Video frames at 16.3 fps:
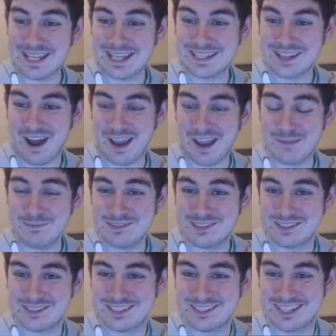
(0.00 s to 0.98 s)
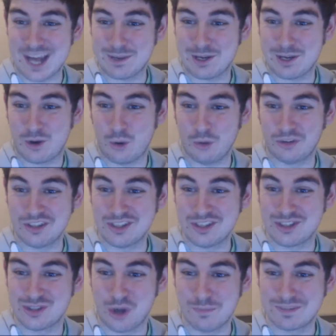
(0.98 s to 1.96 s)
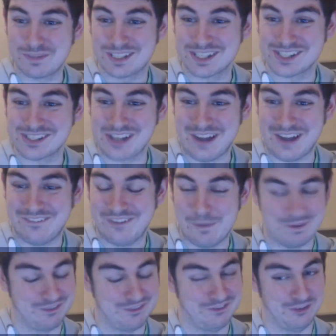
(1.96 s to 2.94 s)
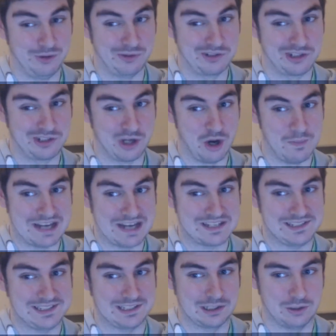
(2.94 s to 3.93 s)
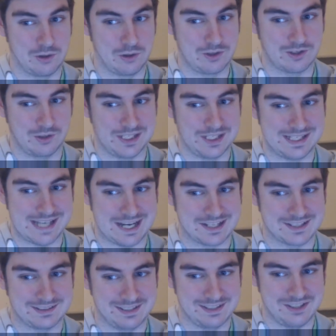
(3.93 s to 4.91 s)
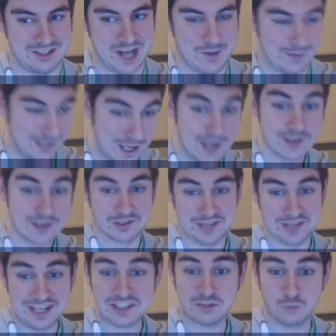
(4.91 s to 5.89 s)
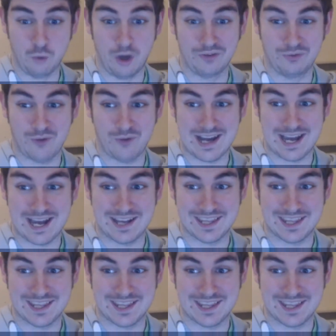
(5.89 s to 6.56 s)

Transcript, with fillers: times Jerry calls this Tom to supper before Tom actually clocks on it's actually Jerry. So that's one right out of the